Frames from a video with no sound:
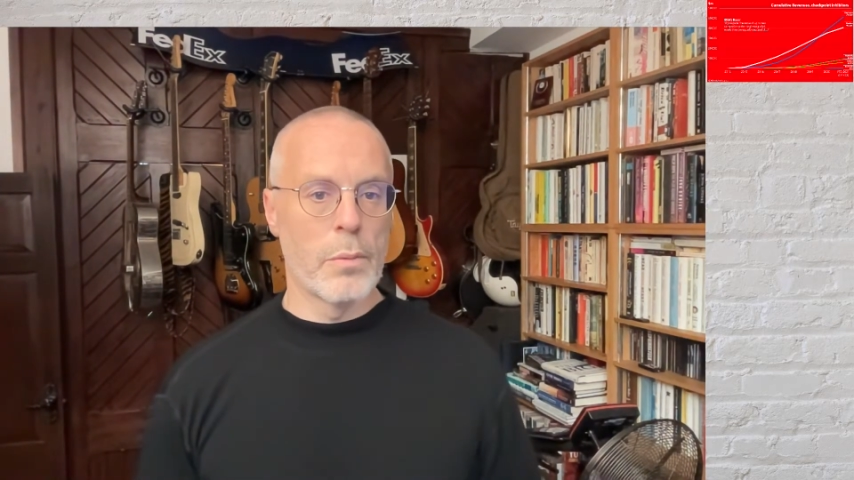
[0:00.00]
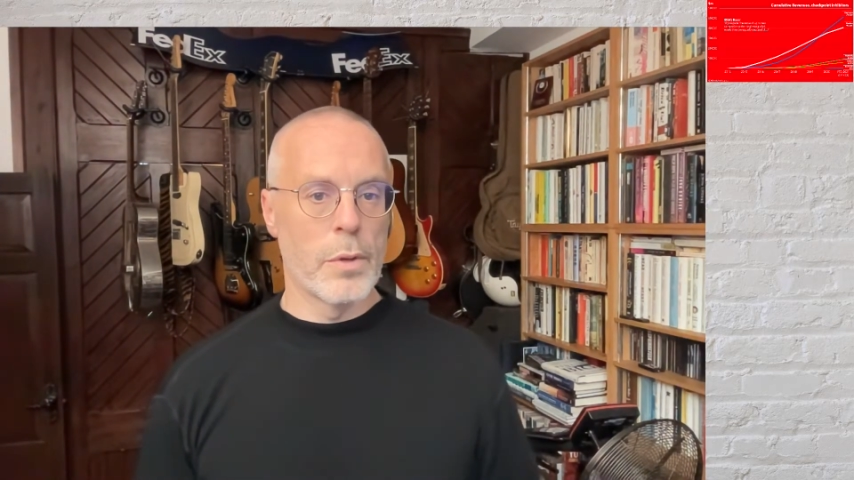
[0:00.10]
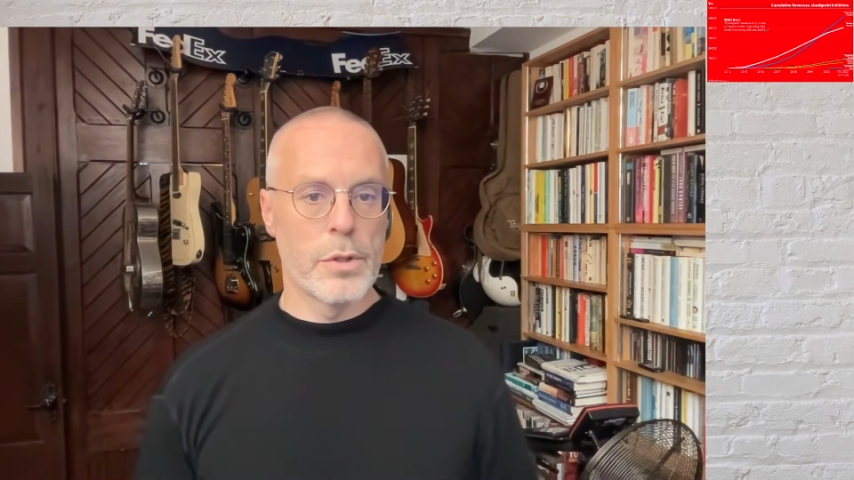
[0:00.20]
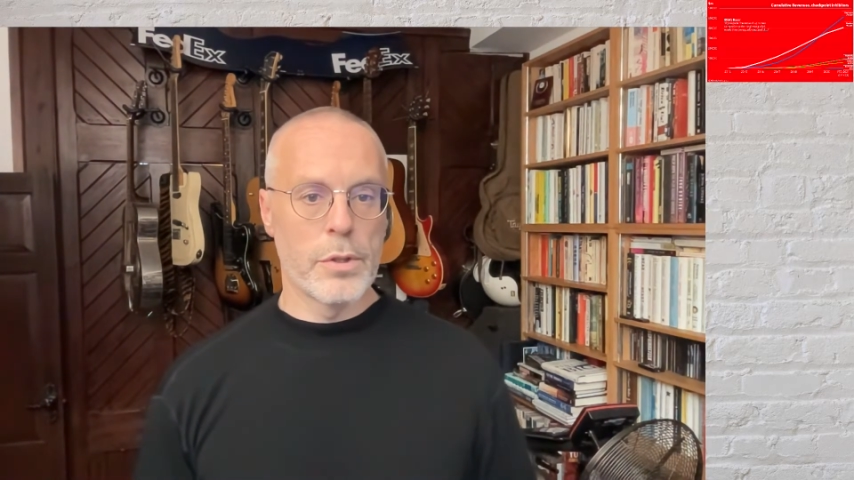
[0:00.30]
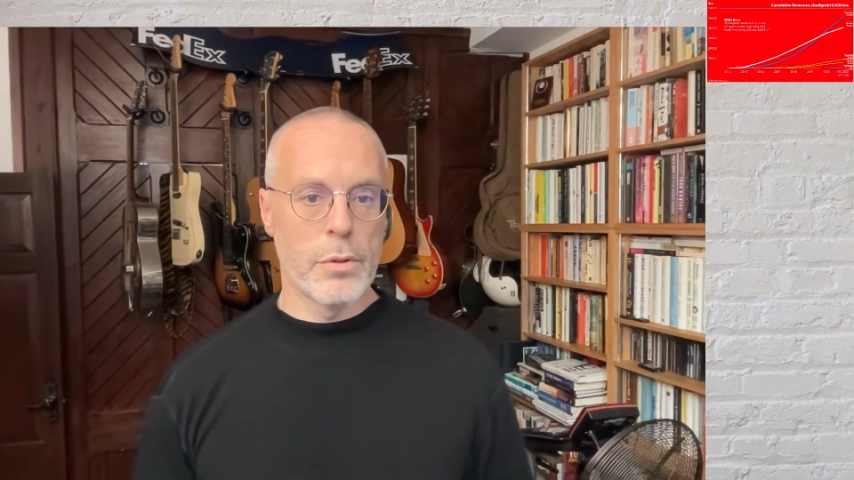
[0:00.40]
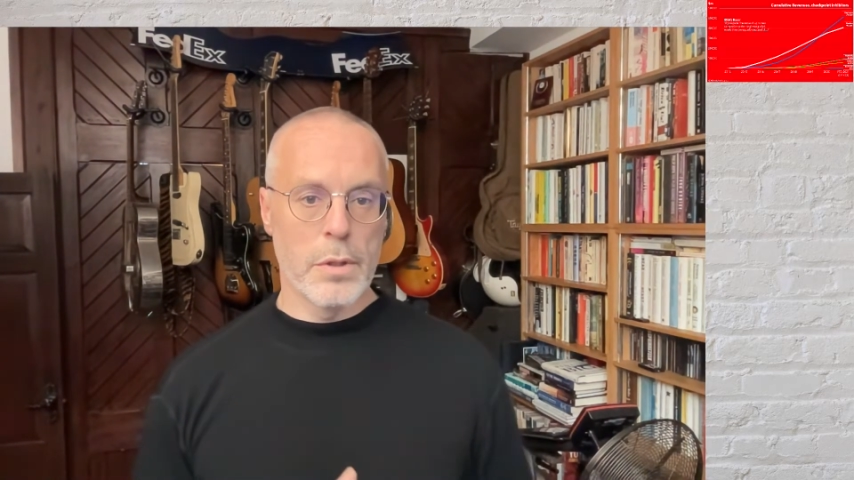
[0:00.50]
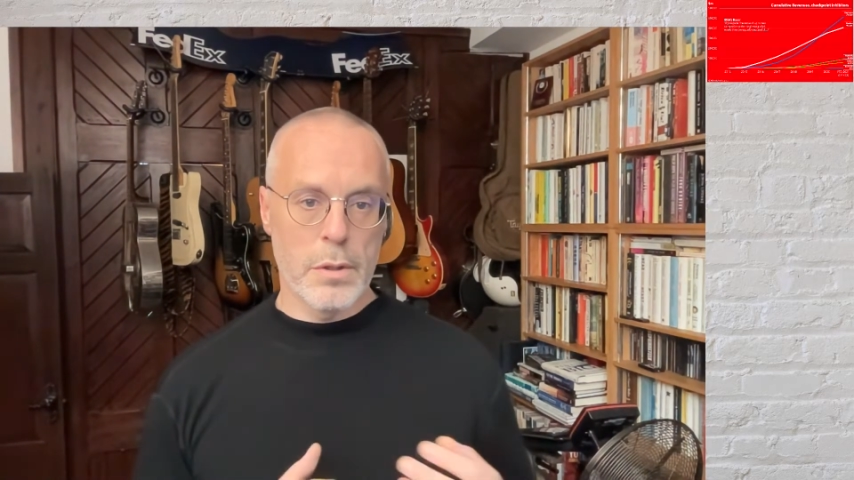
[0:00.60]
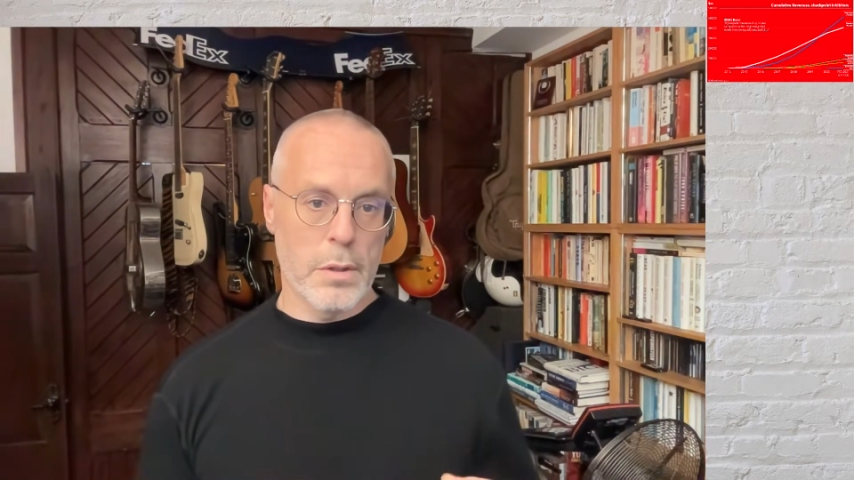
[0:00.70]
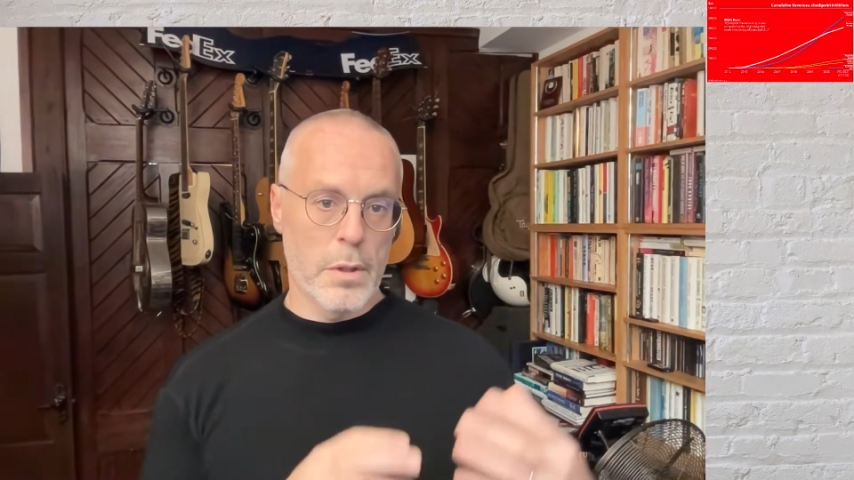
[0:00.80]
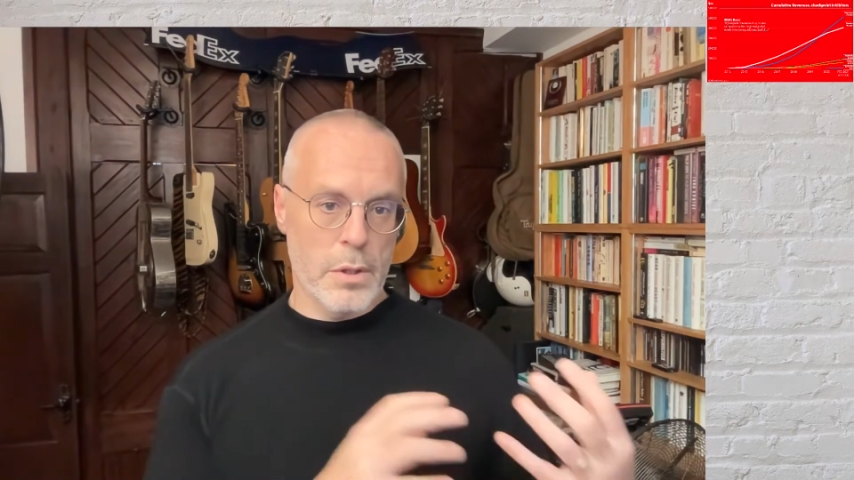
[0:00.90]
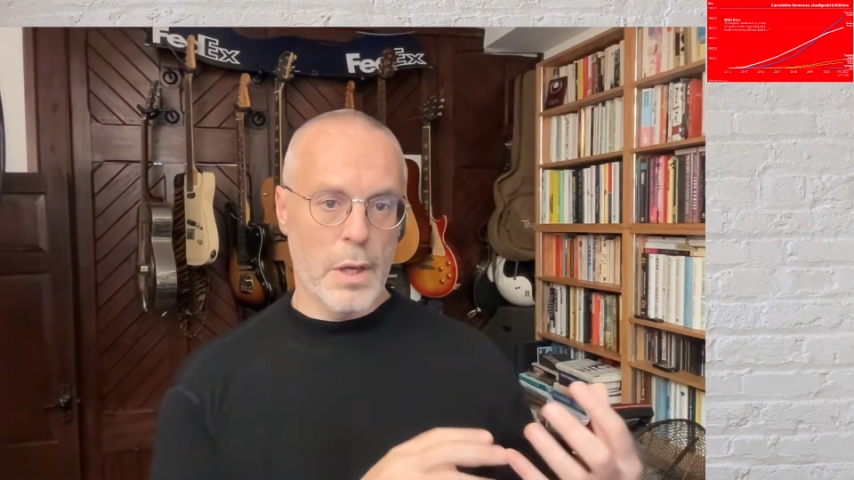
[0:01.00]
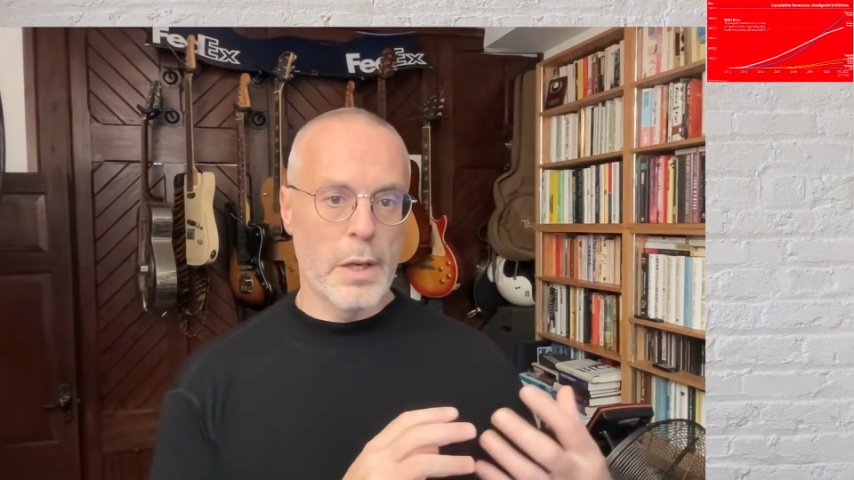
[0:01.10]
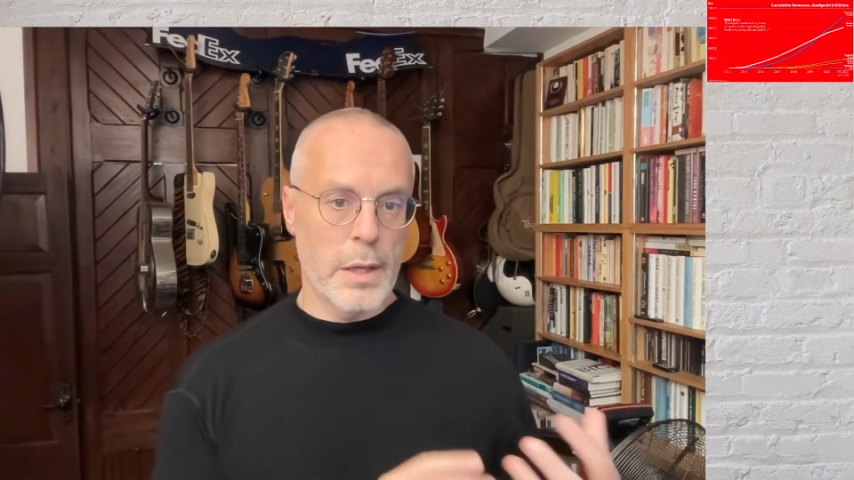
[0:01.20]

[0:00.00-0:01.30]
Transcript: in which you need to design